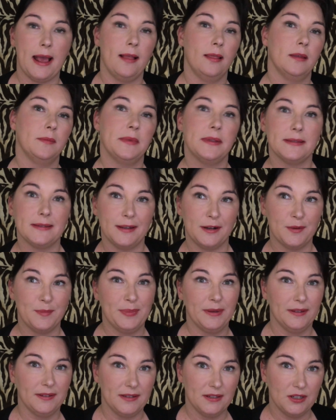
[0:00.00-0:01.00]
elements that are
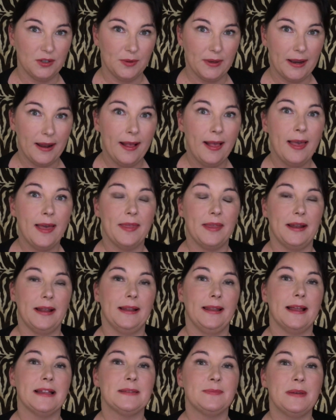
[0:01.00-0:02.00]
built into it that
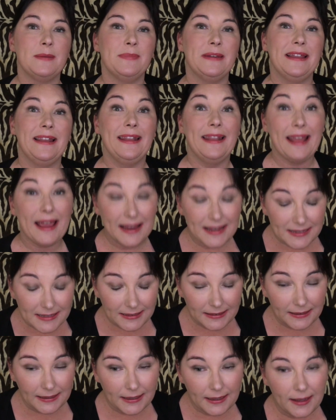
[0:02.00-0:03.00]
it lets me be
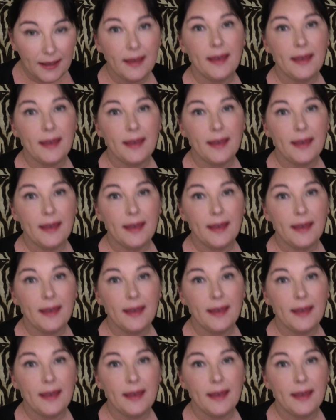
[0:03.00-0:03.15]
lazy,